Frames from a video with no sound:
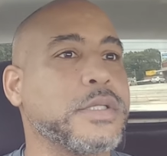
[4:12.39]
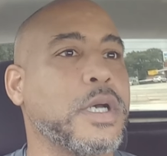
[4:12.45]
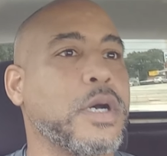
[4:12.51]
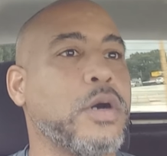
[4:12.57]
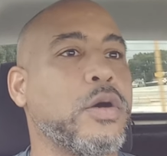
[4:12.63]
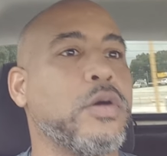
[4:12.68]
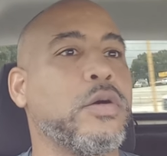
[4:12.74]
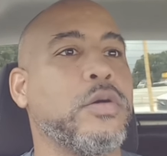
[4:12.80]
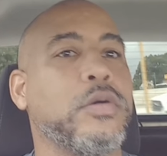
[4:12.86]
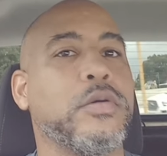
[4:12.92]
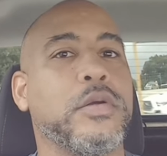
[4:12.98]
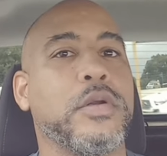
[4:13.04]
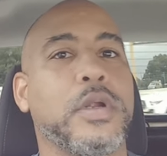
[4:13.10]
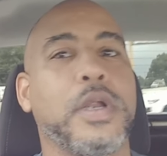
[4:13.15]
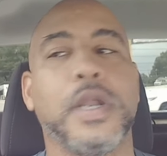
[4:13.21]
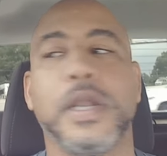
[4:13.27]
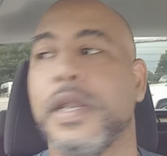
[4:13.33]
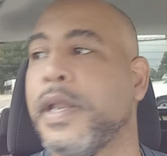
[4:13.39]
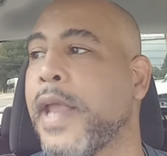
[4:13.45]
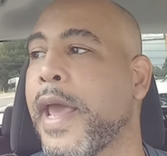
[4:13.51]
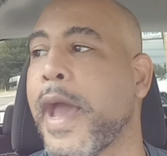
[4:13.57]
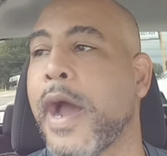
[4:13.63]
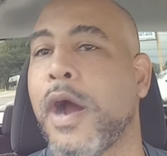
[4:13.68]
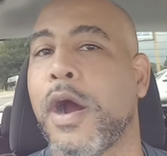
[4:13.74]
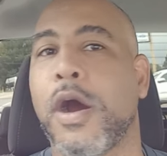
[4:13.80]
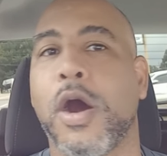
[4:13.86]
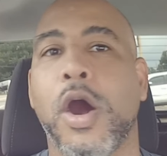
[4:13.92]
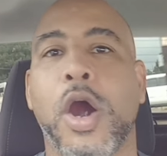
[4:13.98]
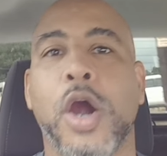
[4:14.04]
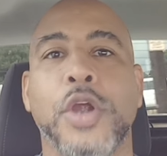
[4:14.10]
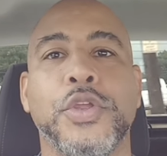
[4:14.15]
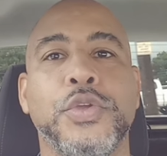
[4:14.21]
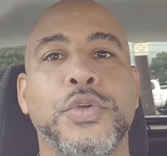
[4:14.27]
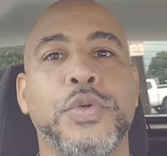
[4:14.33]
So now,
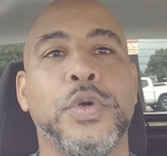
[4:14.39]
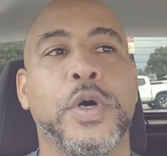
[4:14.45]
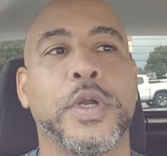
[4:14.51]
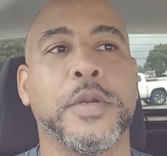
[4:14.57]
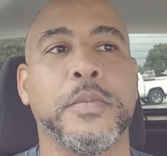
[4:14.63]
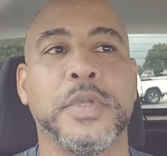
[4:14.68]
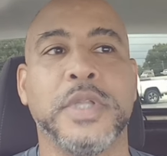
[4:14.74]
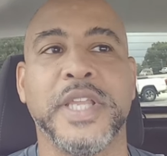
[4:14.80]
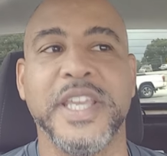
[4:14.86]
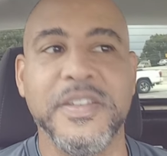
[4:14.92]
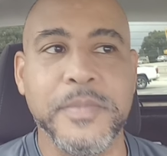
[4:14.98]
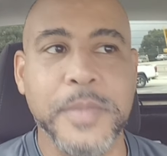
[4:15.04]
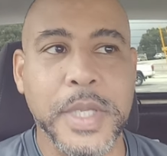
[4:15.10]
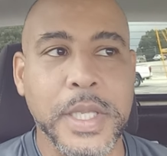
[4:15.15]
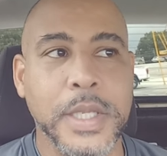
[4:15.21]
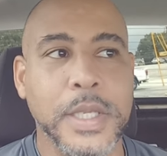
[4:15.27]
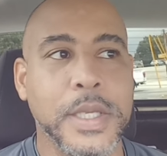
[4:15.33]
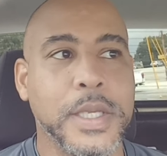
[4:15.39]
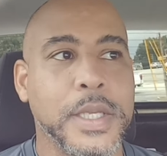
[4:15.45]
are you going to believe me?